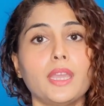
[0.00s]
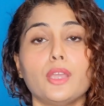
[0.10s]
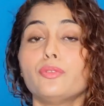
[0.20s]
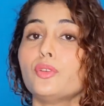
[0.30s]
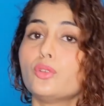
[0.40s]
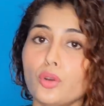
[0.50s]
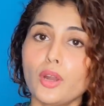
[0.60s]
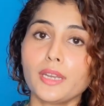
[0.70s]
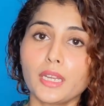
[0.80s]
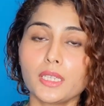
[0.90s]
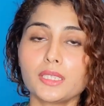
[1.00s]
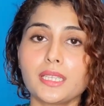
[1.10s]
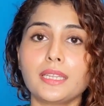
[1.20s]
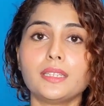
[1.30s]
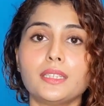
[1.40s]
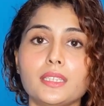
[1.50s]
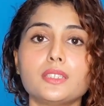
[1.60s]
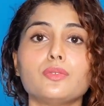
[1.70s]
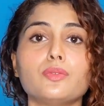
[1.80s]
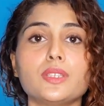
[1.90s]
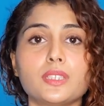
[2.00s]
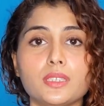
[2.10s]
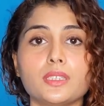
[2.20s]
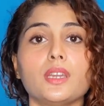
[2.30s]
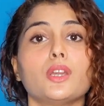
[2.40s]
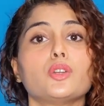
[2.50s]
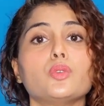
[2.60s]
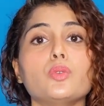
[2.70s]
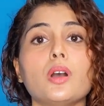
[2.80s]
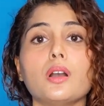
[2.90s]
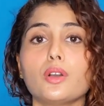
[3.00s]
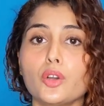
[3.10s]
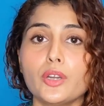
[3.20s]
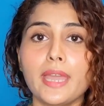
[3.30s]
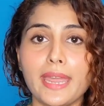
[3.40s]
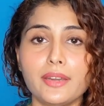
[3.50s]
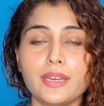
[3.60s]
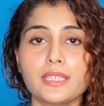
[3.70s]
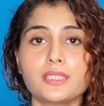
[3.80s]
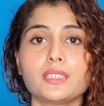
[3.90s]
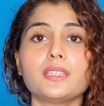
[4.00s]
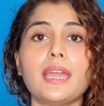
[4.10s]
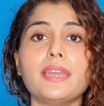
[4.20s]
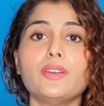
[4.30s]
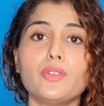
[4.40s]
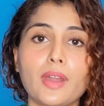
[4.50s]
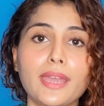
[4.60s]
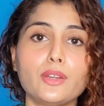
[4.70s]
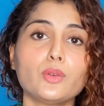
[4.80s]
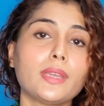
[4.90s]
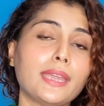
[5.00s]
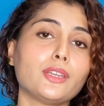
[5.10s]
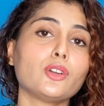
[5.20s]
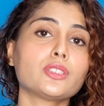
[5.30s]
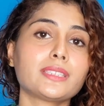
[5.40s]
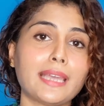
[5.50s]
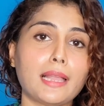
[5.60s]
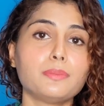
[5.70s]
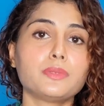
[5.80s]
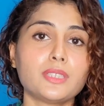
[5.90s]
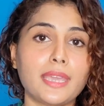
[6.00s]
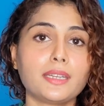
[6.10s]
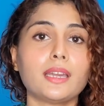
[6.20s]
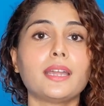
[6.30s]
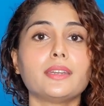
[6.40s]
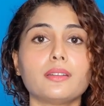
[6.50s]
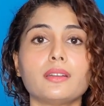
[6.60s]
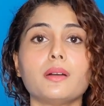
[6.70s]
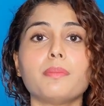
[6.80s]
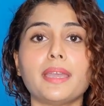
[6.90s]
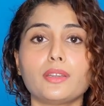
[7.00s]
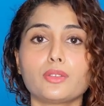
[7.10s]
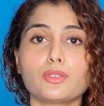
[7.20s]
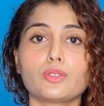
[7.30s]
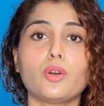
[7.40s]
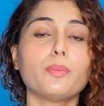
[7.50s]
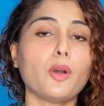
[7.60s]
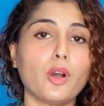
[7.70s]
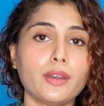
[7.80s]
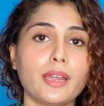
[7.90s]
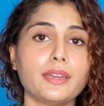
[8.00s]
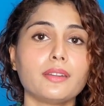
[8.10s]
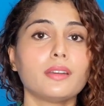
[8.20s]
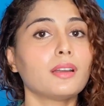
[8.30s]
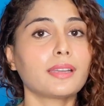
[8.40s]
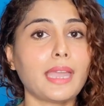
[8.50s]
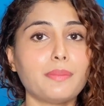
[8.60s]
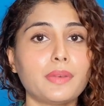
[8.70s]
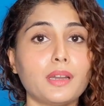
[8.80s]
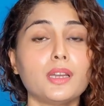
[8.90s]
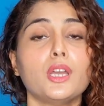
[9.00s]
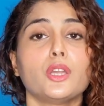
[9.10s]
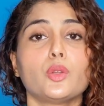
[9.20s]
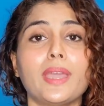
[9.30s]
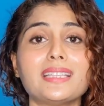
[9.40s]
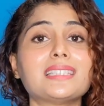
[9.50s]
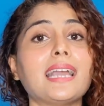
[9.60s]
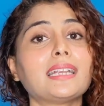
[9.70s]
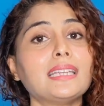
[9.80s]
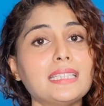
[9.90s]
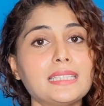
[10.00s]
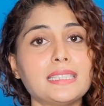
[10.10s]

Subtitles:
If you do not understand this, visit to a good hairdresser and try to get your scalp checked under a microscope or under a camera to exactly